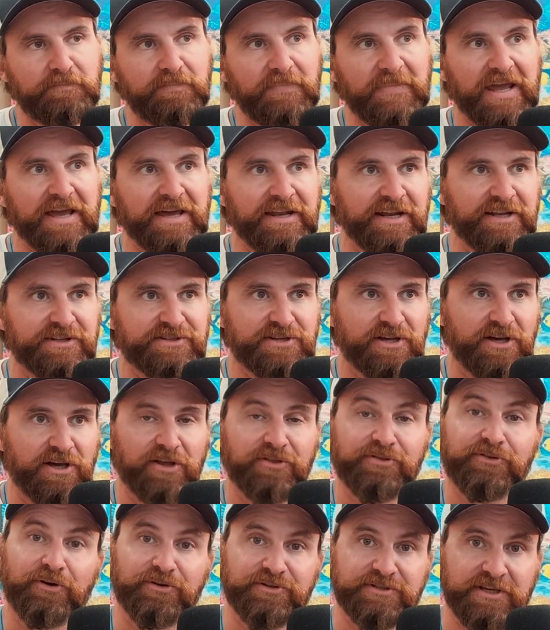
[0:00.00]
And it's
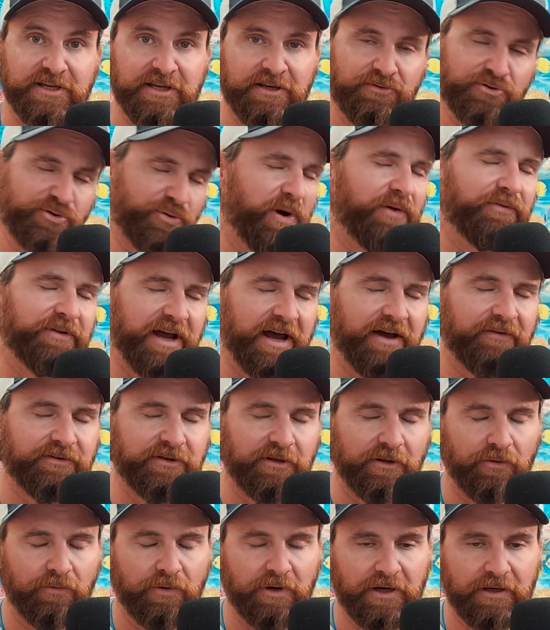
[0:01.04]
a 12 and a half
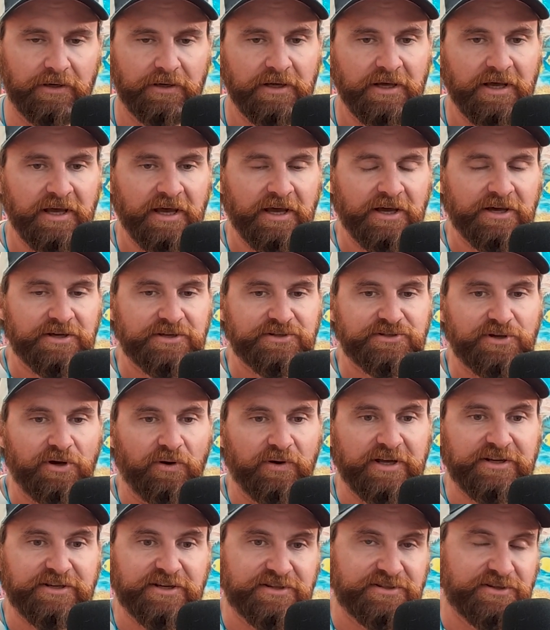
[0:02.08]
kilowatt. So
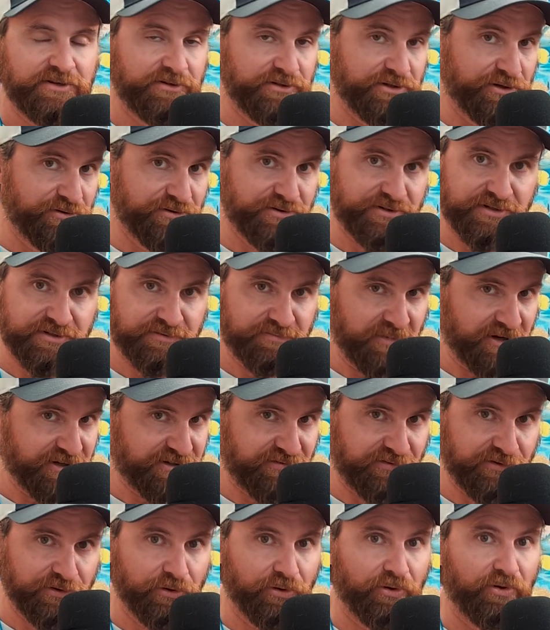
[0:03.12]
it doesn't use as
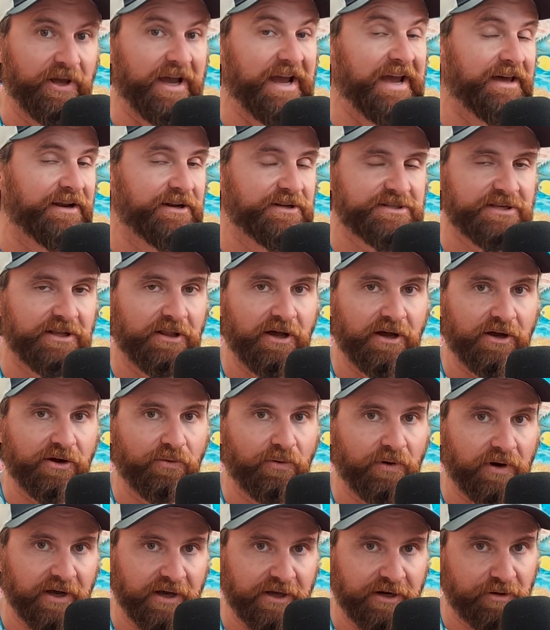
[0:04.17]
much fuel, and it's a lot
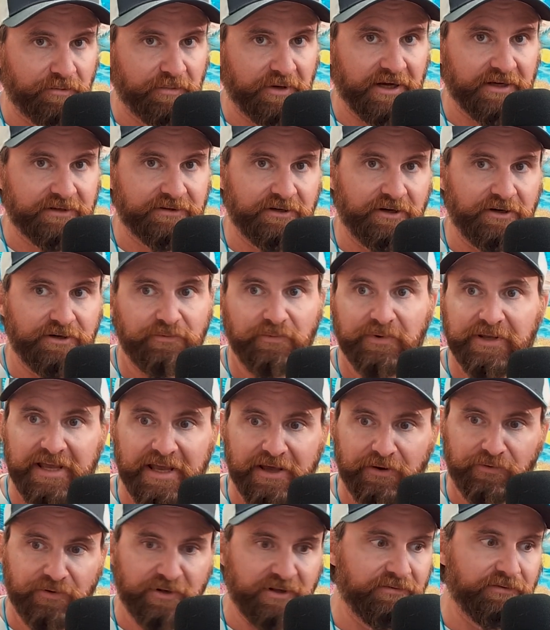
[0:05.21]
quieter back there. You
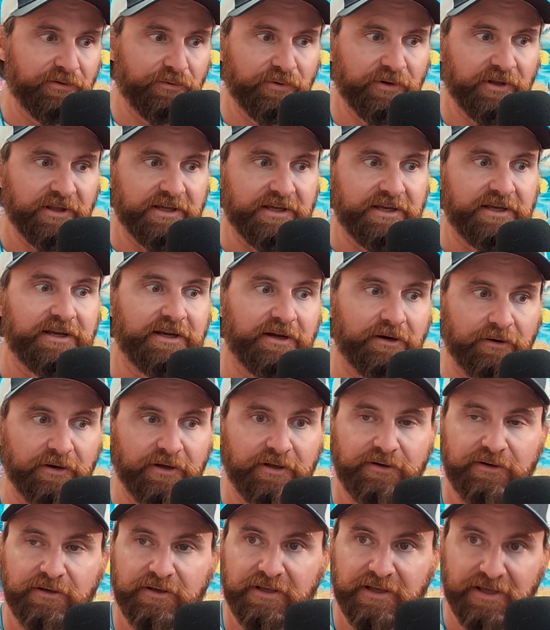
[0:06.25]
can't even really hear
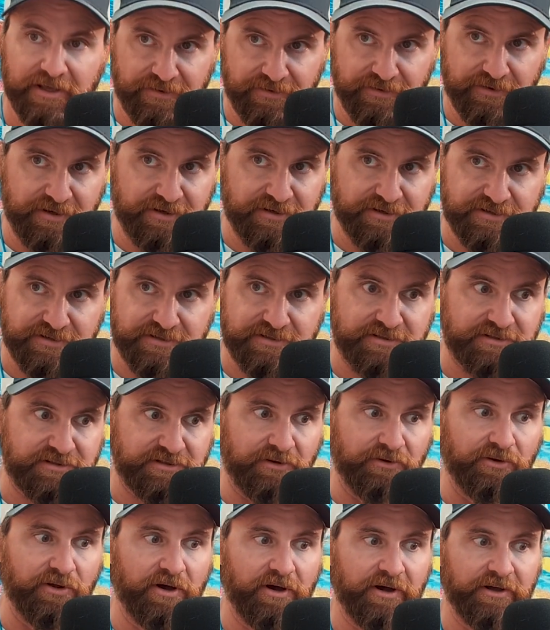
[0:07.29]
it in this
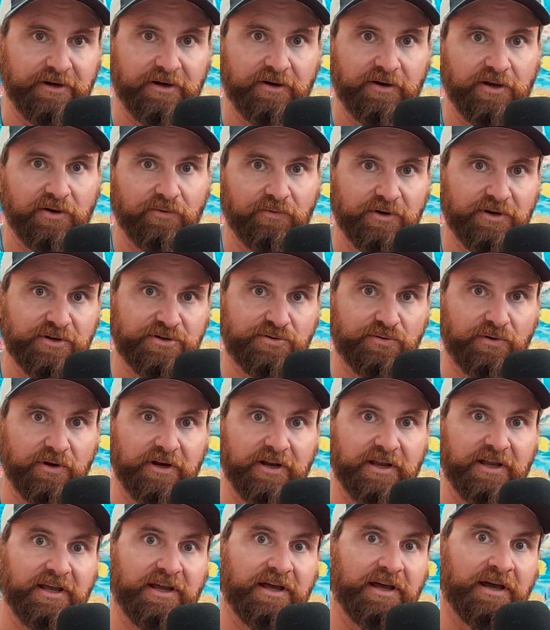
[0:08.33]
salon area when it's
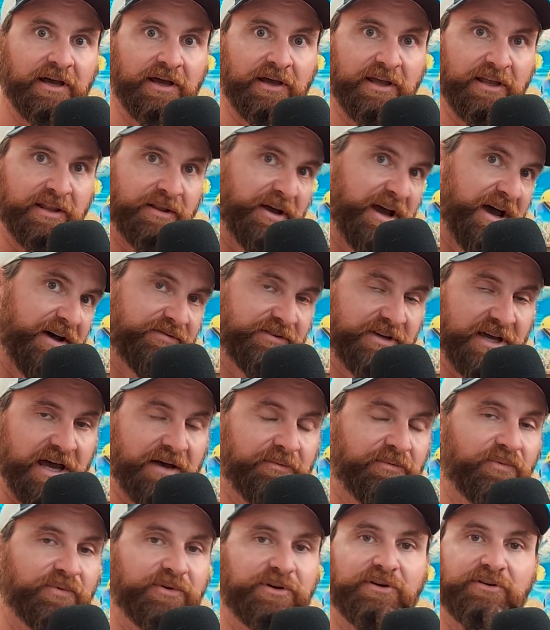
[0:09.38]
running. In the aft
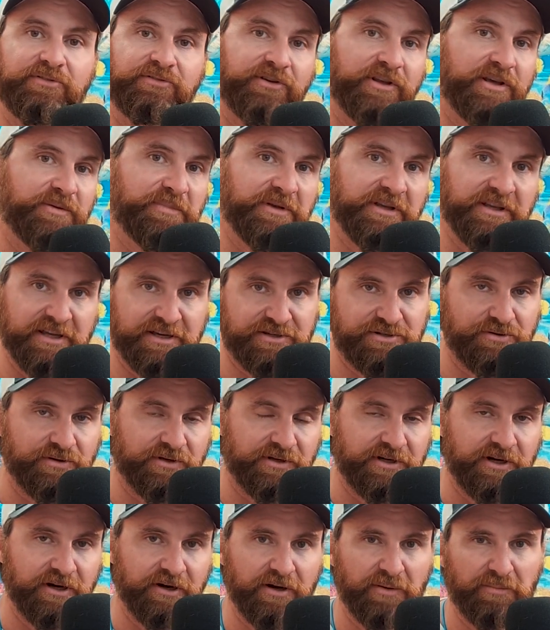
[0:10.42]
cabin, when you're sleeping, yes, you
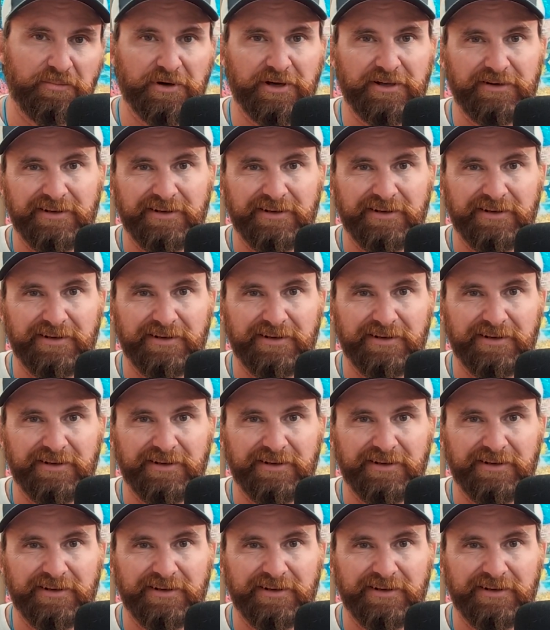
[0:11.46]
can hear it, but